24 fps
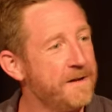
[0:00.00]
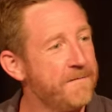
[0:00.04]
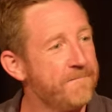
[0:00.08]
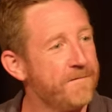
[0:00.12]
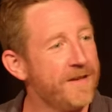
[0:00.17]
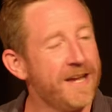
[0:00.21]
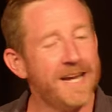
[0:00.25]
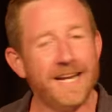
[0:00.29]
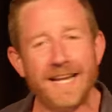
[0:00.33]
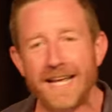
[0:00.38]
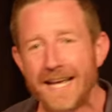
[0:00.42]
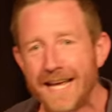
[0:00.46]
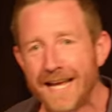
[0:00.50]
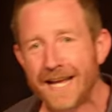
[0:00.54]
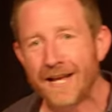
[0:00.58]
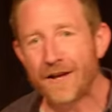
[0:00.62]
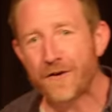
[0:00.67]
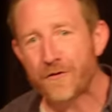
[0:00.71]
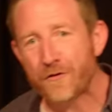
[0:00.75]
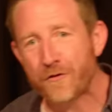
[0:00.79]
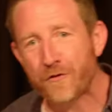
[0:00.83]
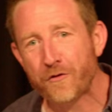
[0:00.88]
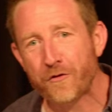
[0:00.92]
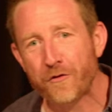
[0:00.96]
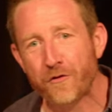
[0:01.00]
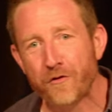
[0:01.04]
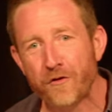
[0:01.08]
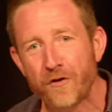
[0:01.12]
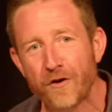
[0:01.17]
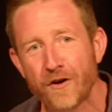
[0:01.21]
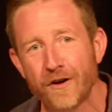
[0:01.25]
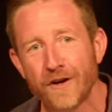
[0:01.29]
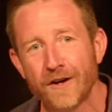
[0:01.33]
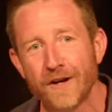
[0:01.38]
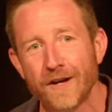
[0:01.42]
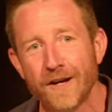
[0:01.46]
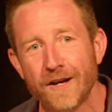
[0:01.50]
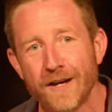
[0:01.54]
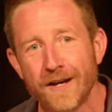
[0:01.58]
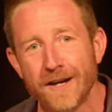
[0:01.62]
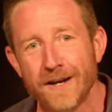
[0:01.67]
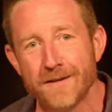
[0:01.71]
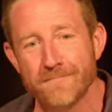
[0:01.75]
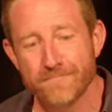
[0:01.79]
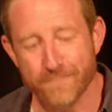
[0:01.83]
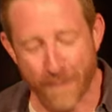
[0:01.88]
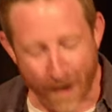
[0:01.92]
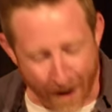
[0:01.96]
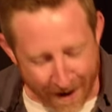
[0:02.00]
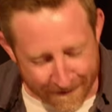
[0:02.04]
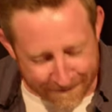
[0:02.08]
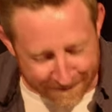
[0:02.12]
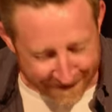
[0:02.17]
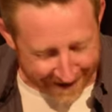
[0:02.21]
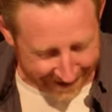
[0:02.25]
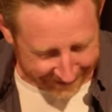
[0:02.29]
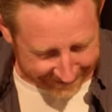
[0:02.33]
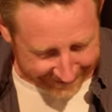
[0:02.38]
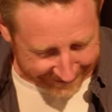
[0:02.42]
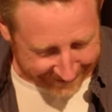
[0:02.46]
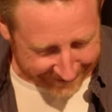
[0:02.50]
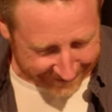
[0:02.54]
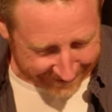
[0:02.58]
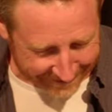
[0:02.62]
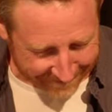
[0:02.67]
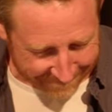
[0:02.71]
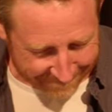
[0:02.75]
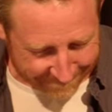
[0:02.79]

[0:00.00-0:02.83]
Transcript: It is perfect.